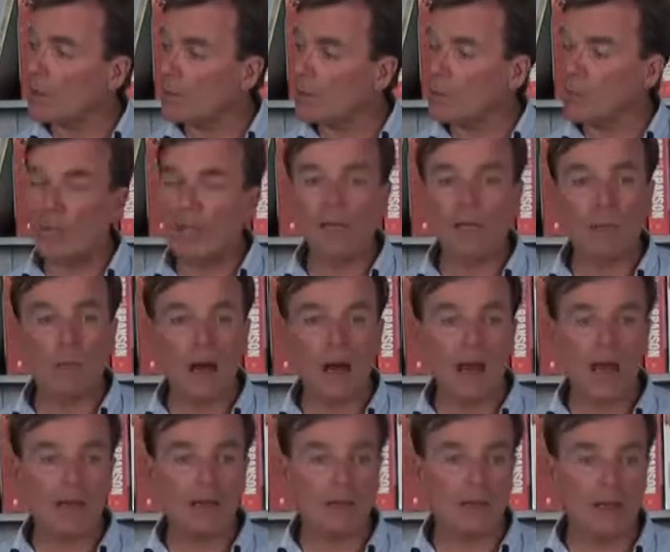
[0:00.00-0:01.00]
and played a
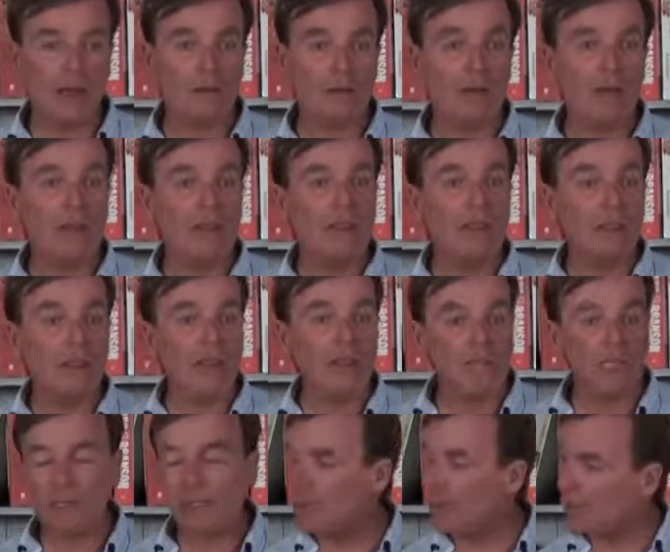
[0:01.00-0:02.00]
part in that, paid them
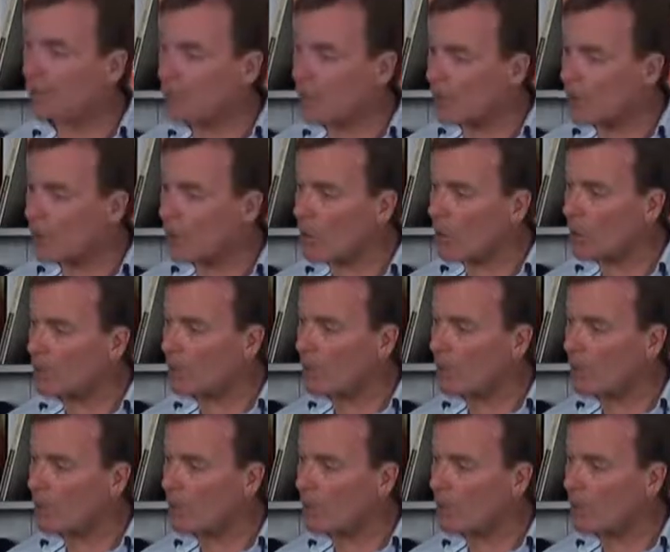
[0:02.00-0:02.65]
handsomely for their role